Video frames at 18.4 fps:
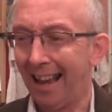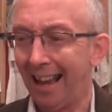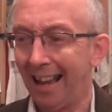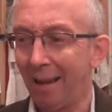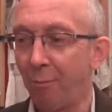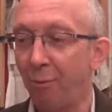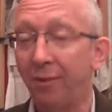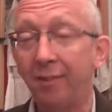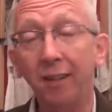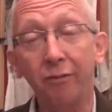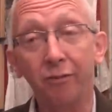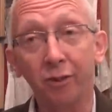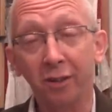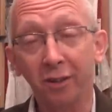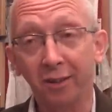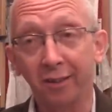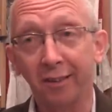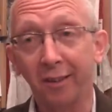it was
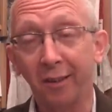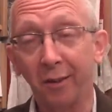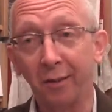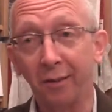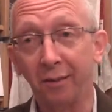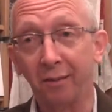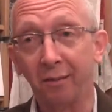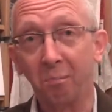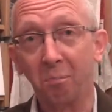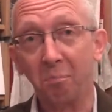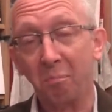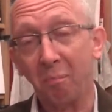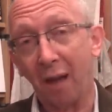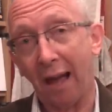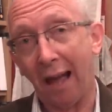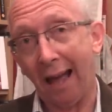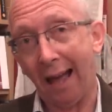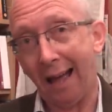difficult because
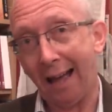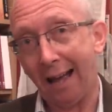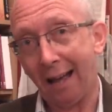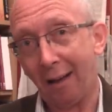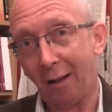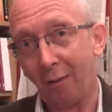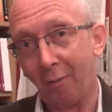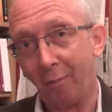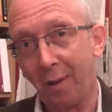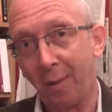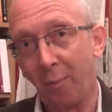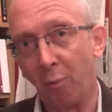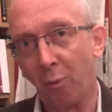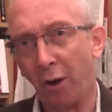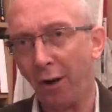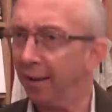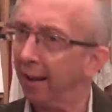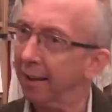uh, people
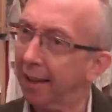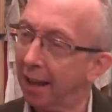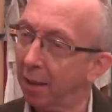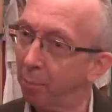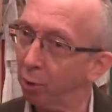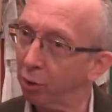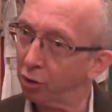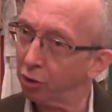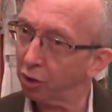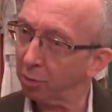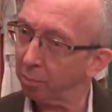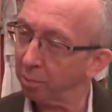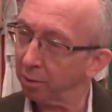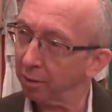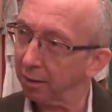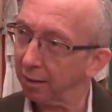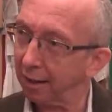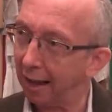worried a gay bookshop.
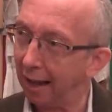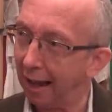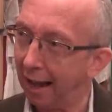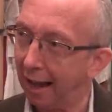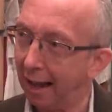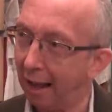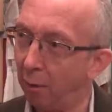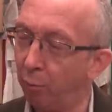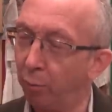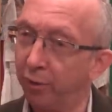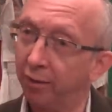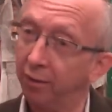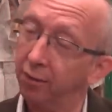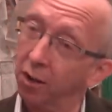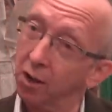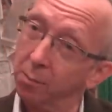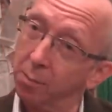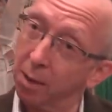Uh, was this
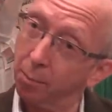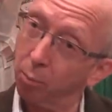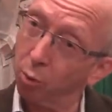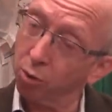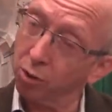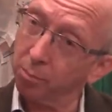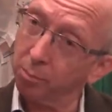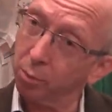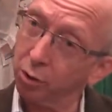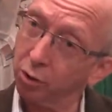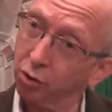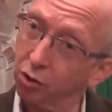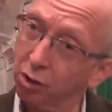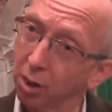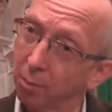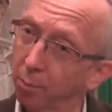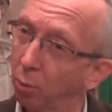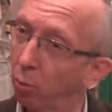going to be a porn
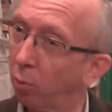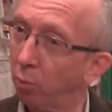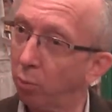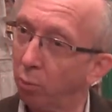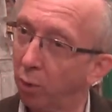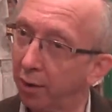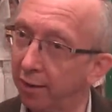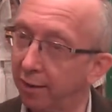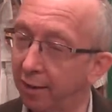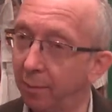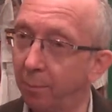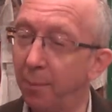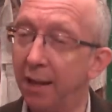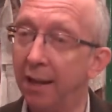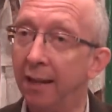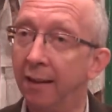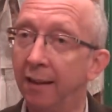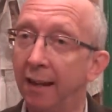bookshop? What did it
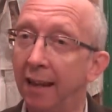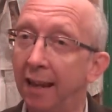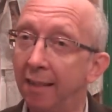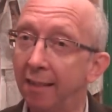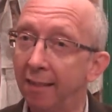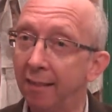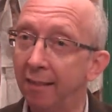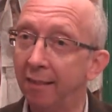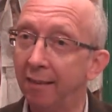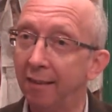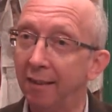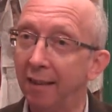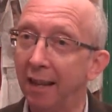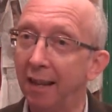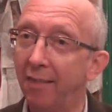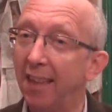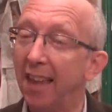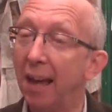mean? In
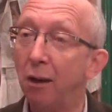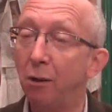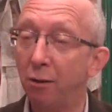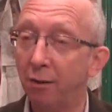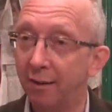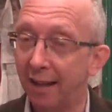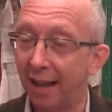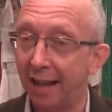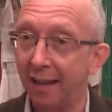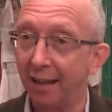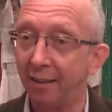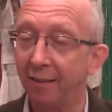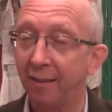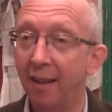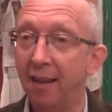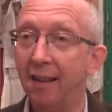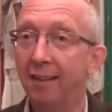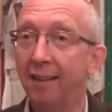in the old days,
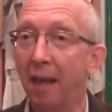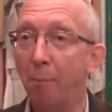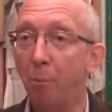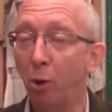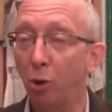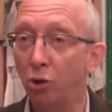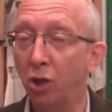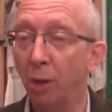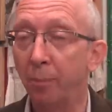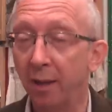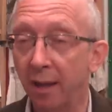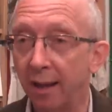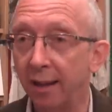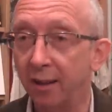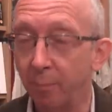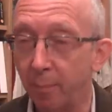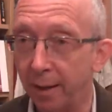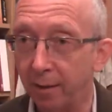gay bookshop
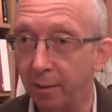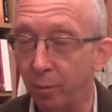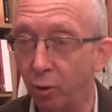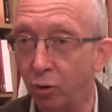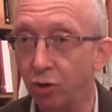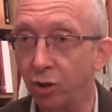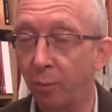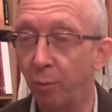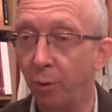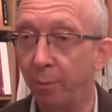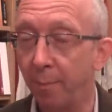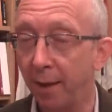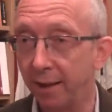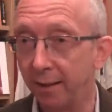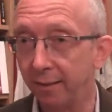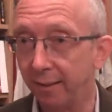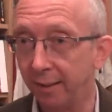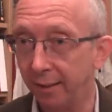kind of meant a bookshop with
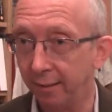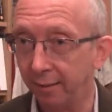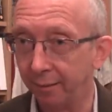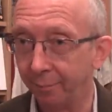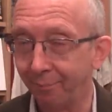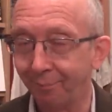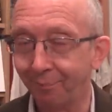magazines,